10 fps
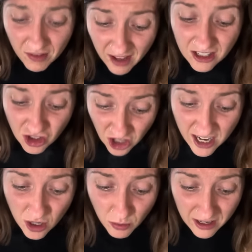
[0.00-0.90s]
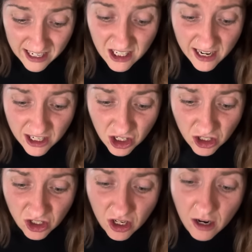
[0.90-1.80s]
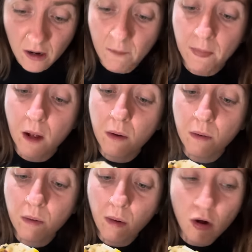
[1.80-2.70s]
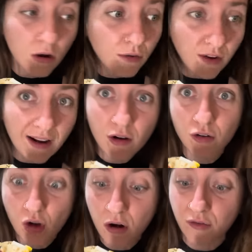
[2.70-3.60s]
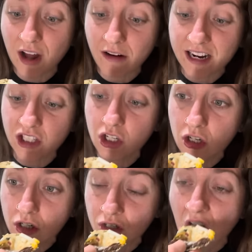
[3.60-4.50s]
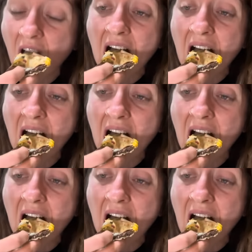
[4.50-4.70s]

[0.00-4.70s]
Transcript: that is genuinely delicious. Cauliflower on cauliflower is good.